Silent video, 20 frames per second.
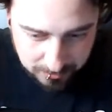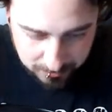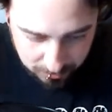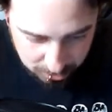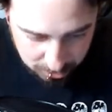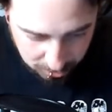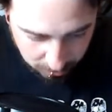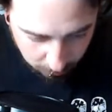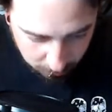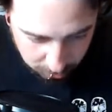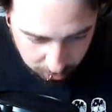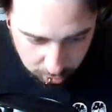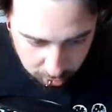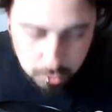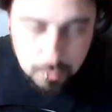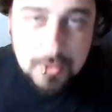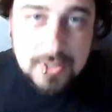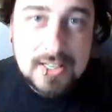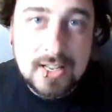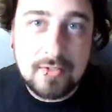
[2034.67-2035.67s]
you know
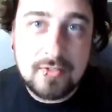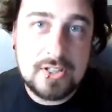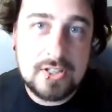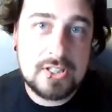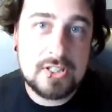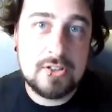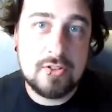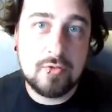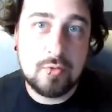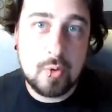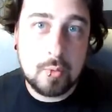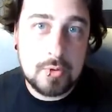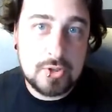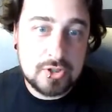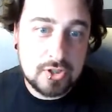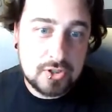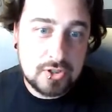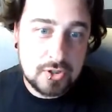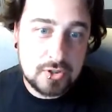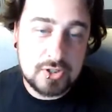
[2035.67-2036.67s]
human definition of what we
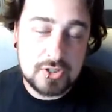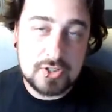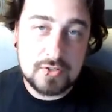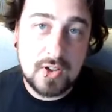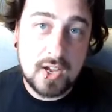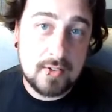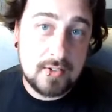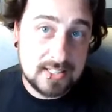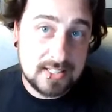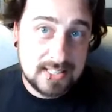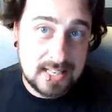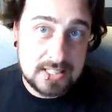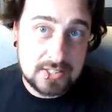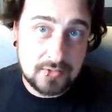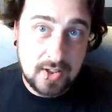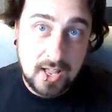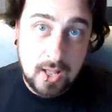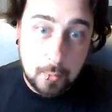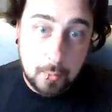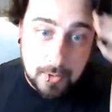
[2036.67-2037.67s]
should do to survive and ask
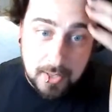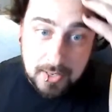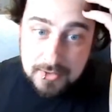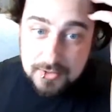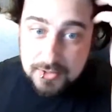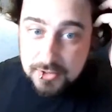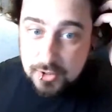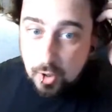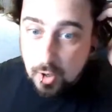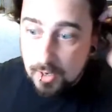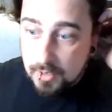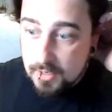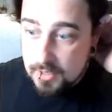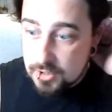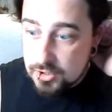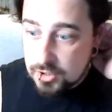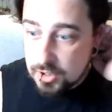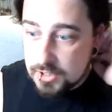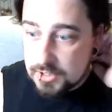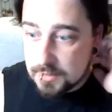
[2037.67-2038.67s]
for help and so i'm going to
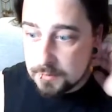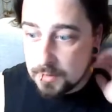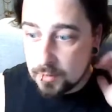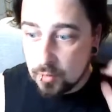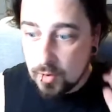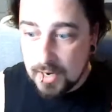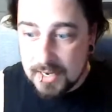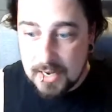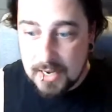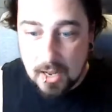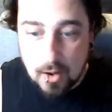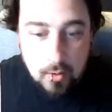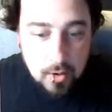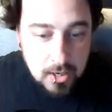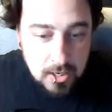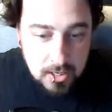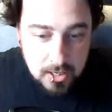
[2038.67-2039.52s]
show you something right now